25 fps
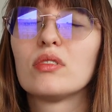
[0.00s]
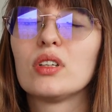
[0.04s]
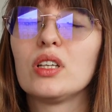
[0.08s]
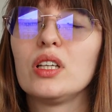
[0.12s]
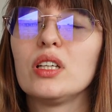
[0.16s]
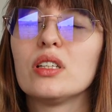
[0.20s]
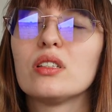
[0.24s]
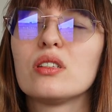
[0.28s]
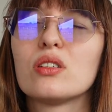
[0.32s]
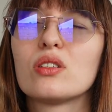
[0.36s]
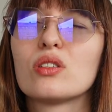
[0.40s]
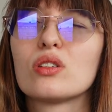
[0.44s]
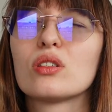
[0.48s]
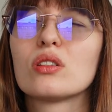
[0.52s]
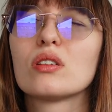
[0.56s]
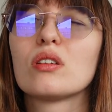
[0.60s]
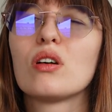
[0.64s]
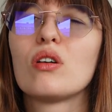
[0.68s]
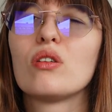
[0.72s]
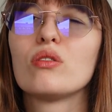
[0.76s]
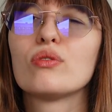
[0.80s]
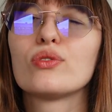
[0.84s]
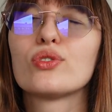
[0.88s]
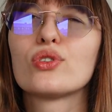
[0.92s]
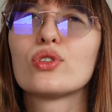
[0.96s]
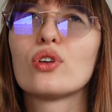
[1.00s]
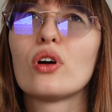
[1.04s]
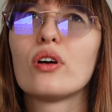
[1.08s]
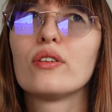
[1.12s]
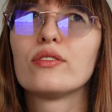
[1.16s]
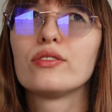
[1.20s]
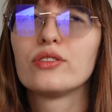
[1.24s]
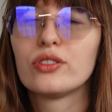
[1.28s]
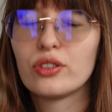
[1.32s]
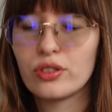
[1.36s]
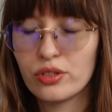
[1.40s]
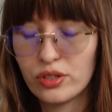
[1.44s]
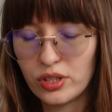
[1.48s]
it's so
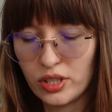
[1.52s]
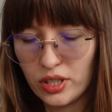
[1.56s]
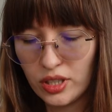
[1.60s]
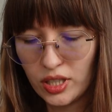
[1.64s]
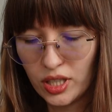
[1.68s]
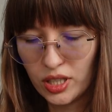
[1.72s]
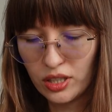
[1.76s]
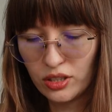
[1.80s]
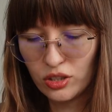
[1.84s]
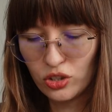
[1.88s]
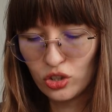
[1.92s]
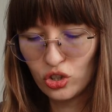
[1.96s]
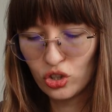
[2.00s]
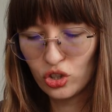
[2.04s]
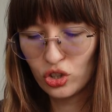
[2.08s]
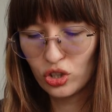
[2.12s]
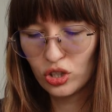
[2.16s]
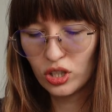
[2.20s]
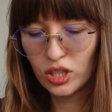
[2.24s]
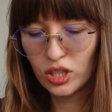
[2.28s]
soft to the touch.